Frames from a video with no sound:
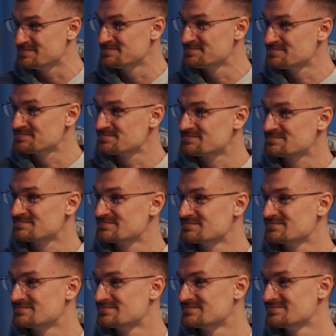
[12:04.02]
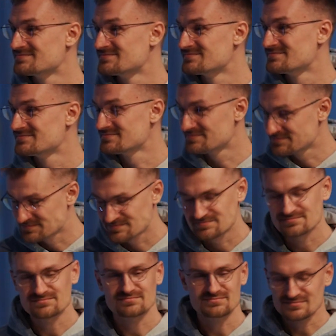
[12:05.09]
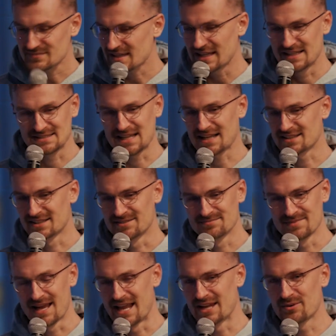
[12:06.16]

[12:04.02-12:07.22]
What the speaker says: And you don't need permission to deploy, which is exactly the best part.